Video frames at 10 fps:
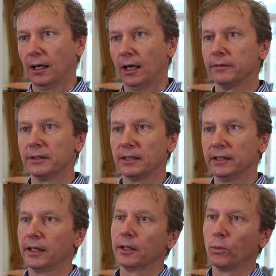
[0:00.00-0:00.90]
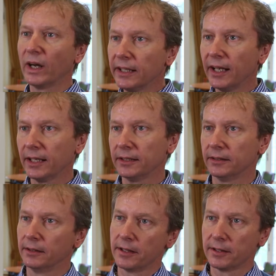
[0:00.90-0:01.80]
Obviously, on the one
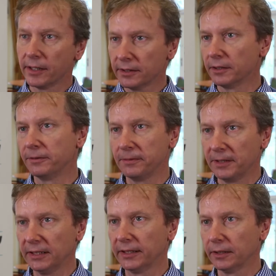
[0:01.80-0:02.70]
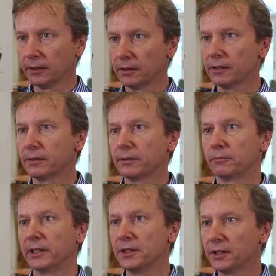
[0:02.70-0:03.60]
hand, the 6 to 15 gigahertz
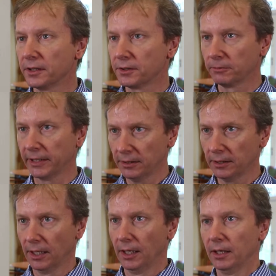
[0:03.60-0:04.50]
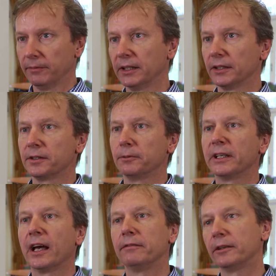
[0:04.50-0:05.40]
range is great because we
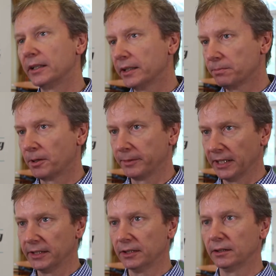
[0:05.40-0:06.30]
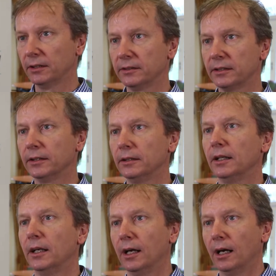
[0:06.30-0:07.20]
have very nice propagation still.
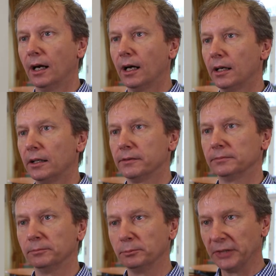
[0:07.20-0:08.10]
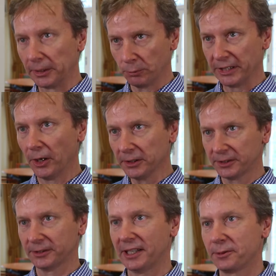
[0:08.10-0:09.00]
But we
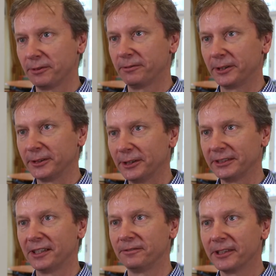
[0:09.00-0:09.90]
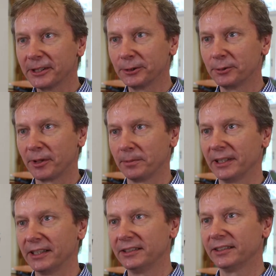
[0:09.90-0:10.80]
also, as we found out, have very good
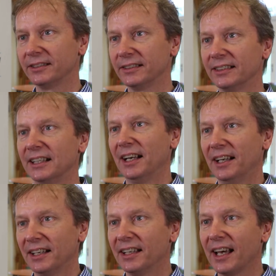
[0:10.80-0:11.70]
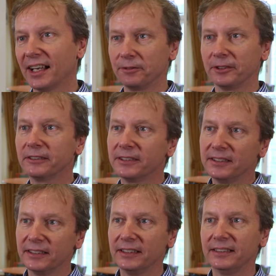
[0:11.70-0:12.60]
propagation at
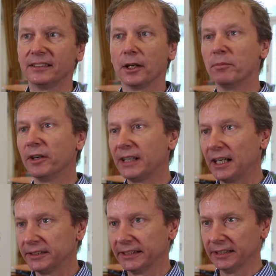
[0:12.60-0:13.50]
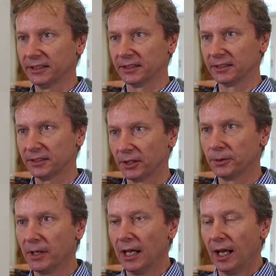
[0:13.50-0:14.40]
frequencies above 100 gigahertz.
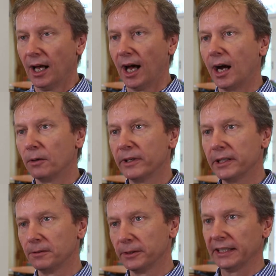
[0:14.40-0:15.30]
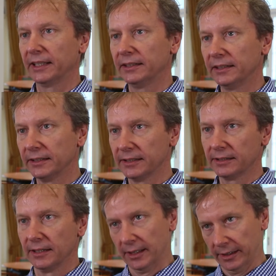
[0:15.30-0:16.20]
So our way of looking at it
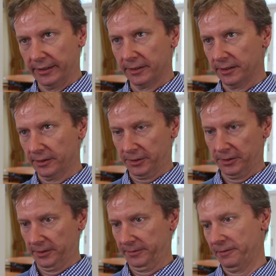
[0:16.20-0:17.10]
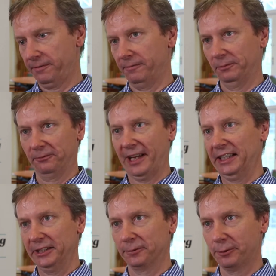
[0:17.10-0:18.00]
is there's a sort of a
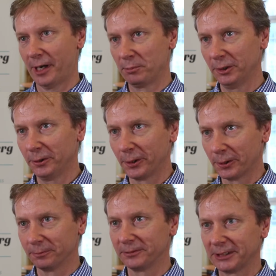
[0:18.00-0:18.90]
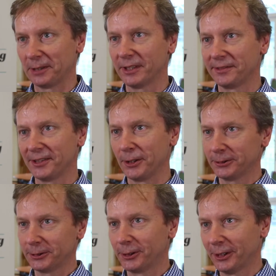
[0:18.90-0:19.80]
valley of trouble, or sometimes
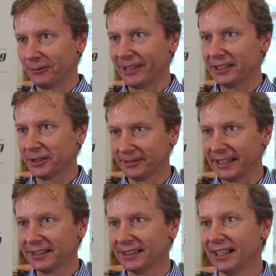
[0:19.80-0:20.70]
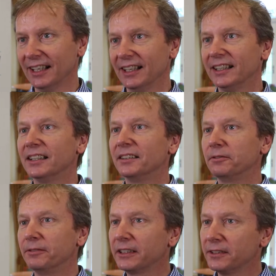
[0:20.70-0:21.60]
also called a valley of death, in the
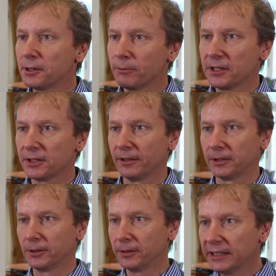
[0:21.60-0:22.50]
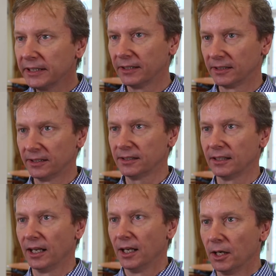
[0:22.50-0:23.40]
frequency range around 30 gigahertz,
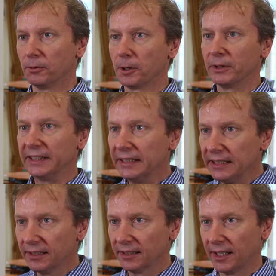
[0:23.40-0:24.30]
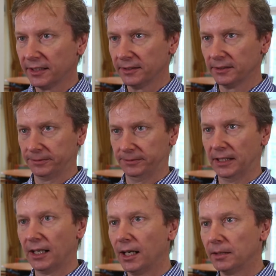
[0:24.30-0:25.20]
where we need a lot of
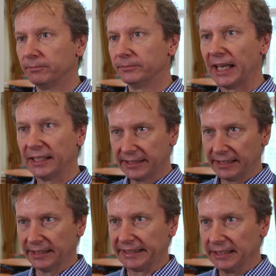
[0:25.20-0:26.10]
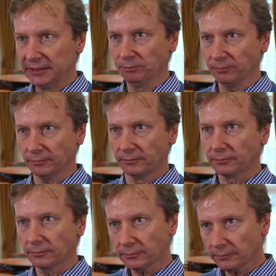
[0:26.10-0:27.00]
antenna gain
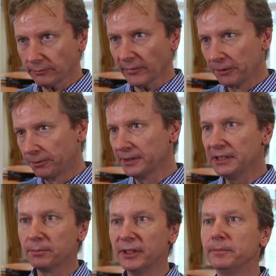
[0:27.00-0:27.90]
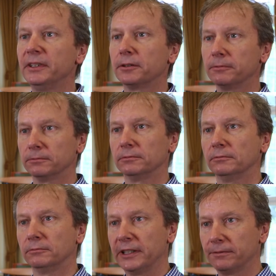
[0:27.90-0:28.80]
for these millimeter
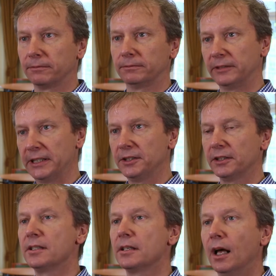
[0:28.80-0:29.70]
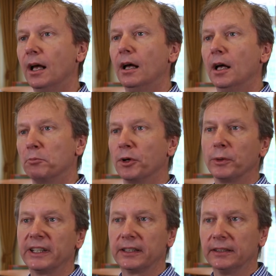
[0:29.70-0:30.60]
wave ranges, but
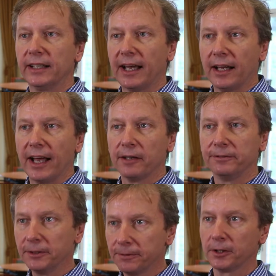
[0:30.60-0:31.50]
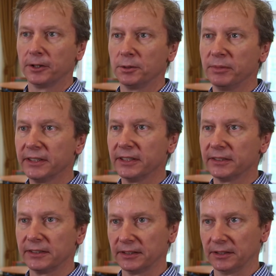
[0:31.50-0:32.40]
we have difficulty building the
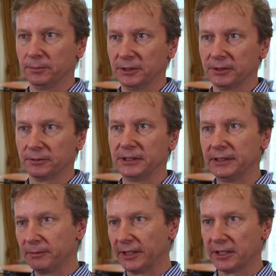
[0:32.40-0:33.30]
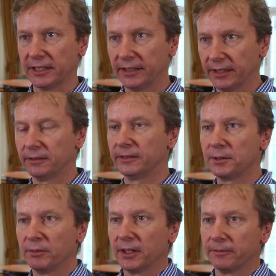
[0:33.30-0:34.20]
systems. The large antenna arrays
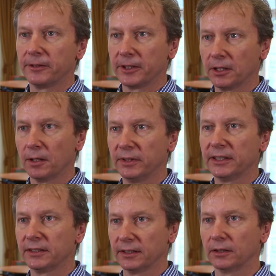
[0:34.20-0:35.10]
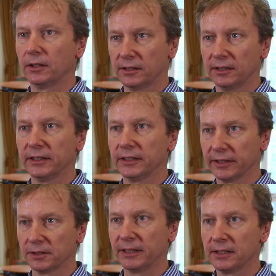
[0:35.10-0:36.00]
become very complex and costly and
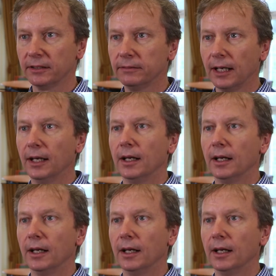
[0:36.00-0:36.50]
expensive,